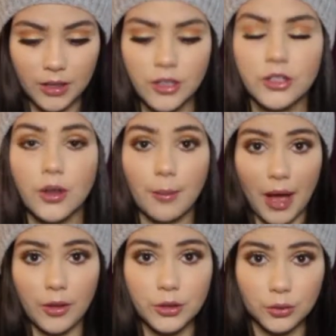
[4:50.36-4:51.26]
So the
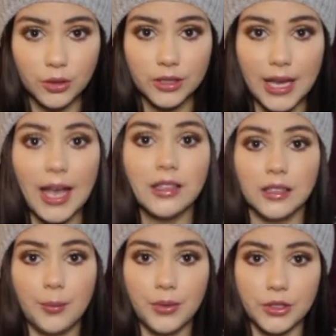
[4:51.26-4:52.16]
mouth sores and the
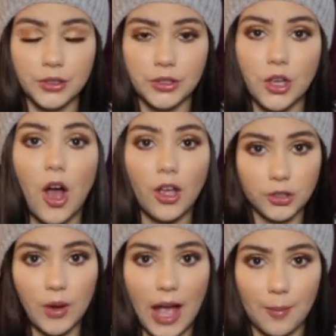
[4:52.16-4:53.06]
lip blisters
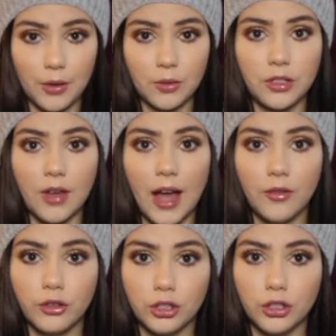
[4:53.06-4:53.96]
also happen when you
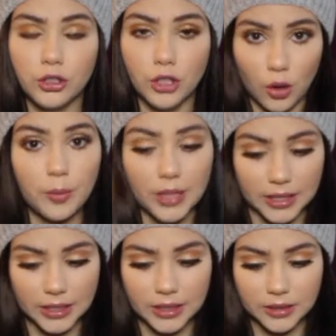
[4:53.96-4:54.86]
have low
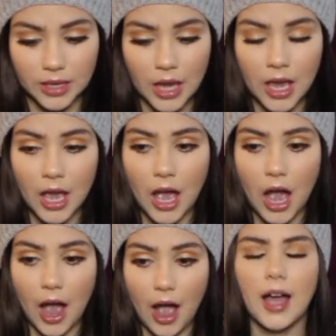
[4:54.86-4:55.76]
platelets.
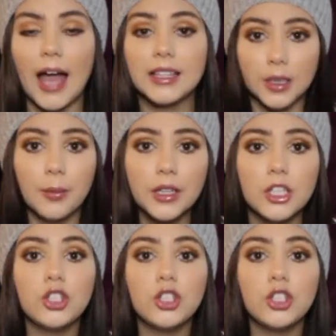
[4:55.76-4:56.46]
I typically